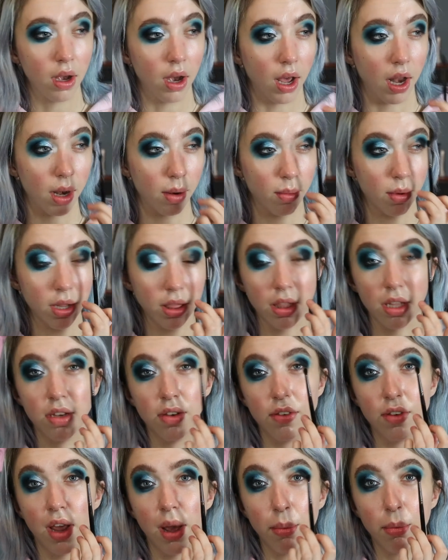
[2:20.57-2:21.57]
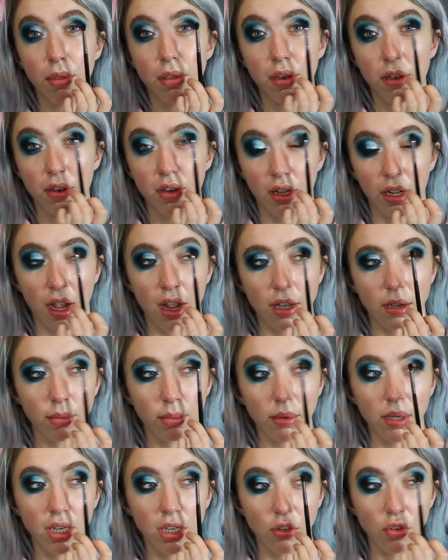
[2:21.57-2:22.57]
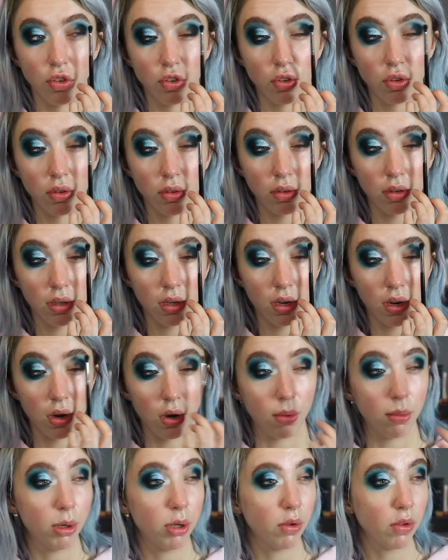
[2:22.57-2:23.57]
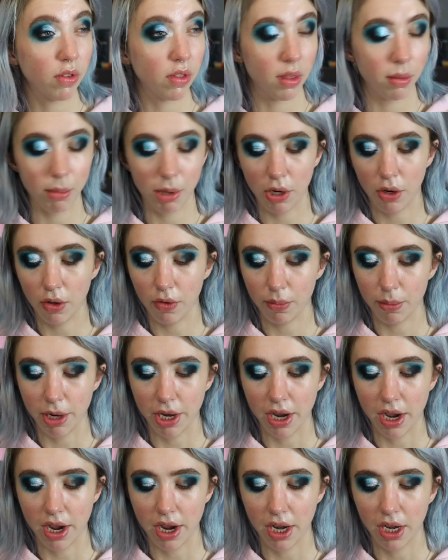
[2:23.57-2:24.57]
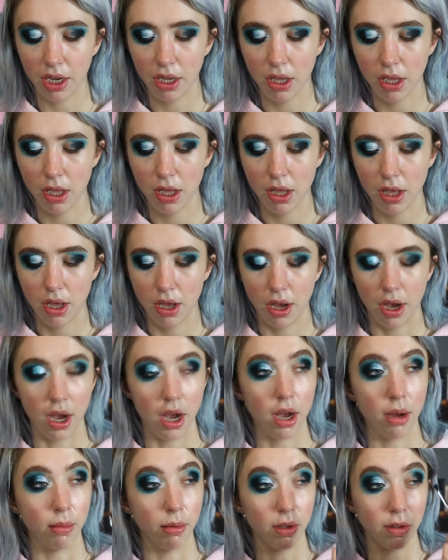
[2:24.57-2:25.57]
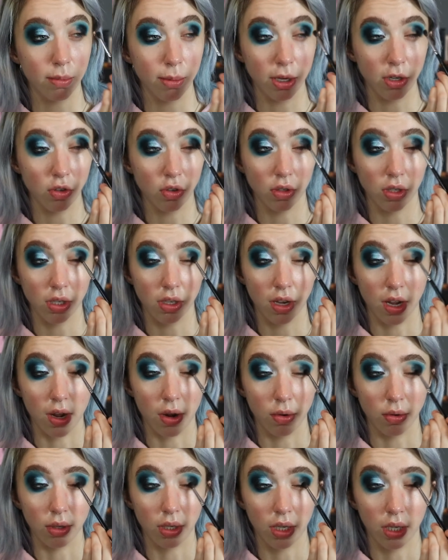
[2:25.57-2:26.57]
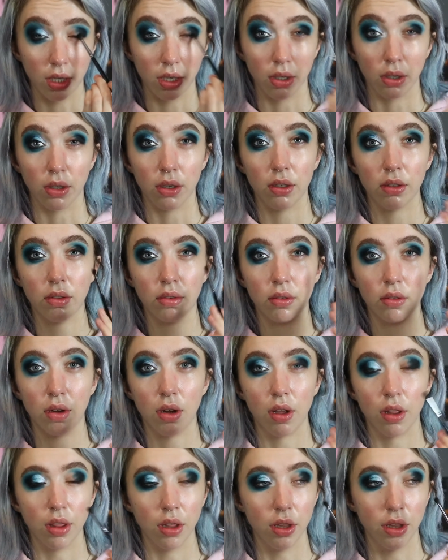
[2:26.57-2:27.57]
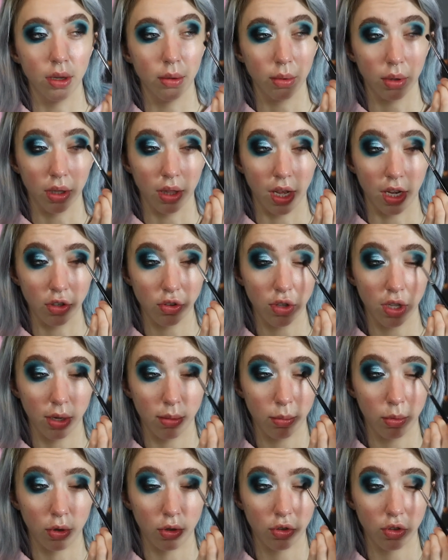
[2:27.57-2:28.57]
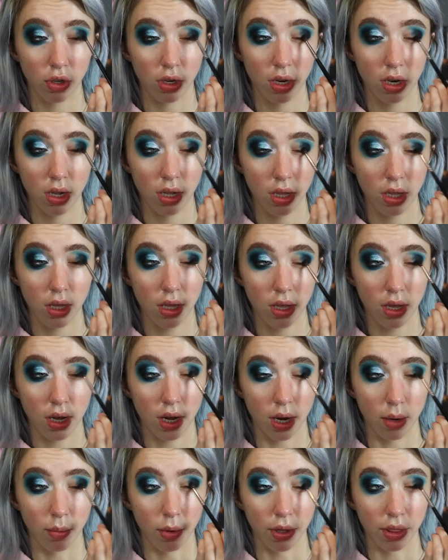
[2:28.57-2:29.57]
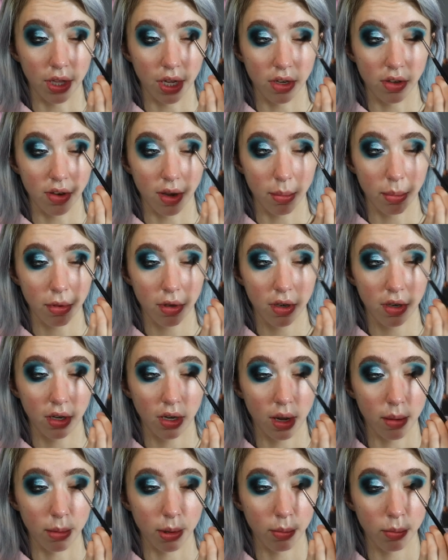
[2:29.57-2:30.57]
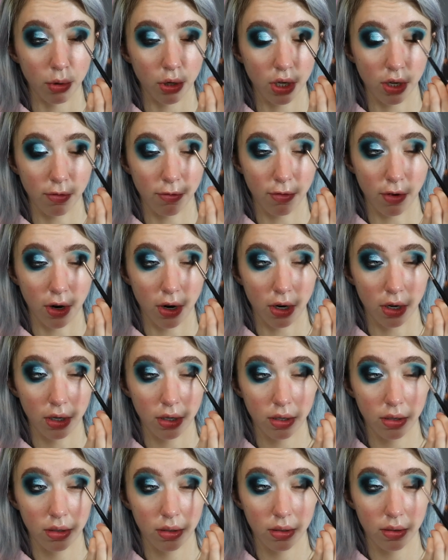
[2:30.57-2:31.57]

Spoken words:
And I want the depth to kind of reach almost the middle of my eye, especially down here on the lower lash line portion. I want that depth to come in pretty far.